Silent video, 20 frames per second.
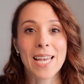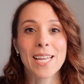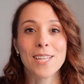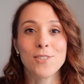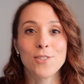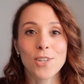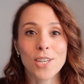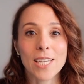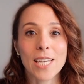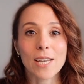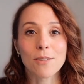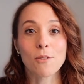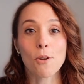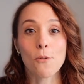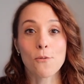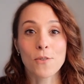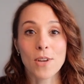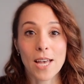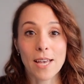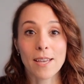Check out
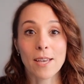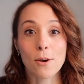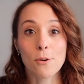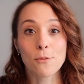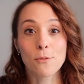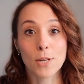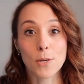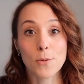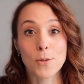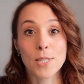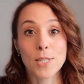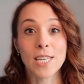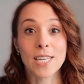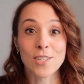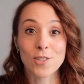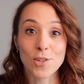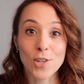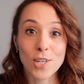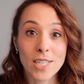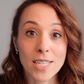how cacao variety
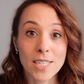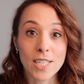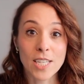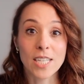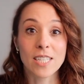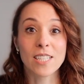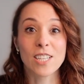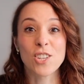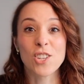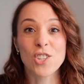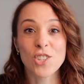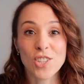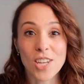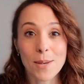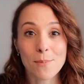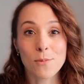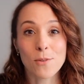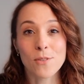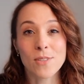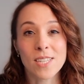and genetics
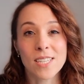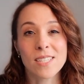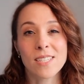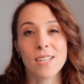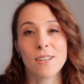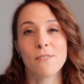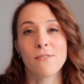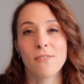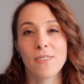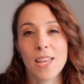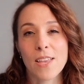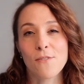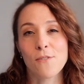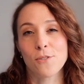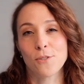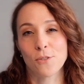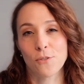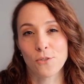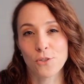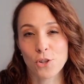shape the distinct
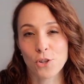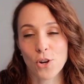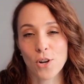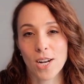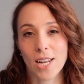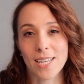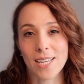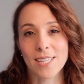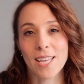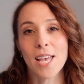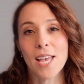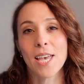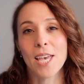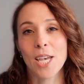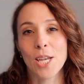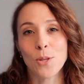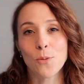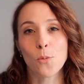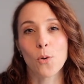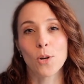flavors of chocolate
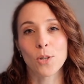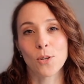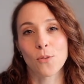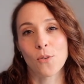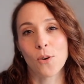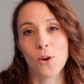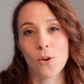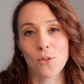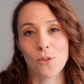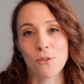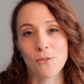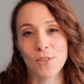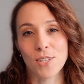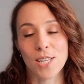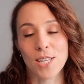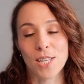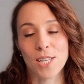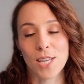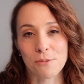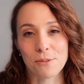in one of our other
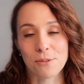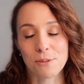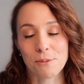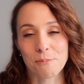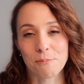videos.